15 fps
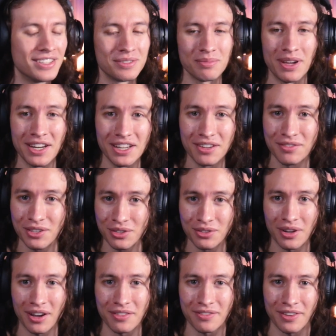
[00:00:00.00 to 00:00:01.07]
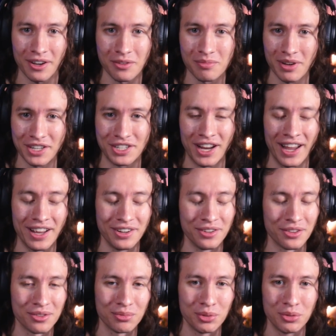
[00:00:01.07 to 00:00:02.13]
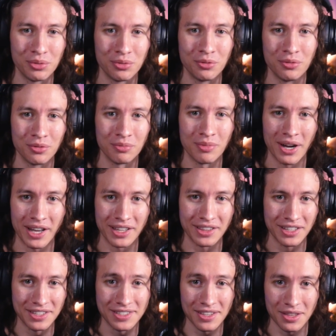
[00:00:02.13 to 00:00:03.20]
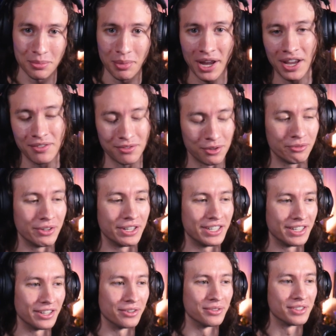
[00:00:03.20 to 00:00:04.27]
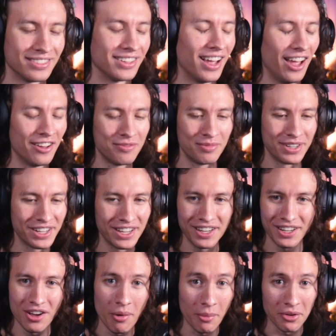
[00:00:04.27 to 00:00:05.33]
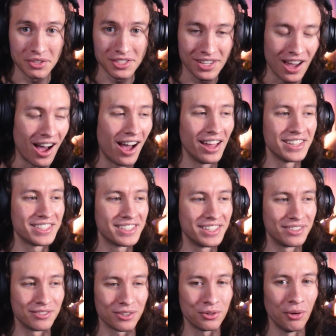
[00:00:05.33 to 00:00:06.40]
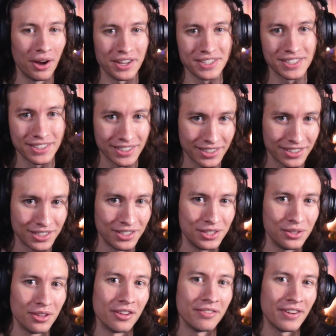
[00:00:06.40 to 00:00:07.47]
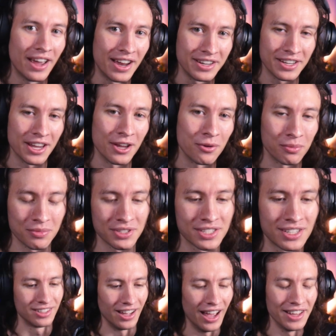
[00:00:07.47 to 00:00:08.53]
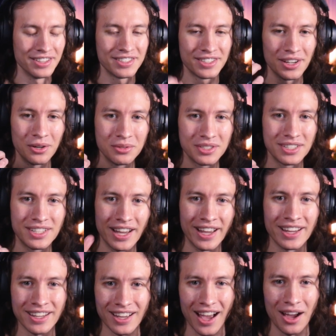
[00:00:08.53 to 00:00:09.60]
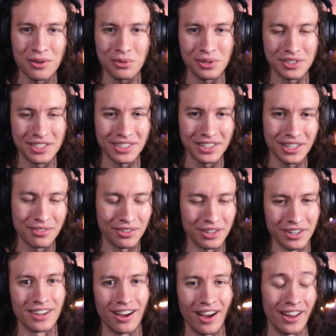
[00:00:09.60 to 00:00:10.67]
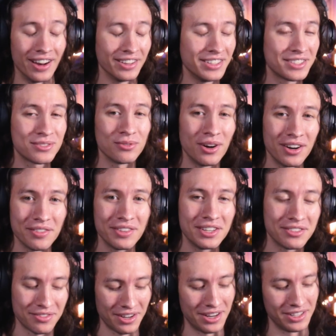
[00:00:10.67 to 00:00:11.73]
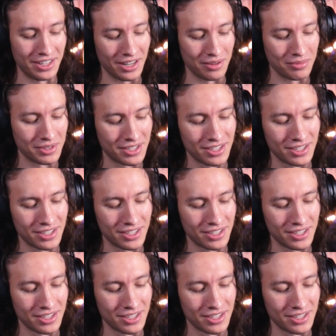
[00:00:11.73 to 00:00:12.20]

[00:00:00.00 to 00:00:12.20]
many of you have found my channel through my Lisa the Painful videos, I have been getting almost constant requests to do the fan games, and so today I will deliver on at least one of these fan games.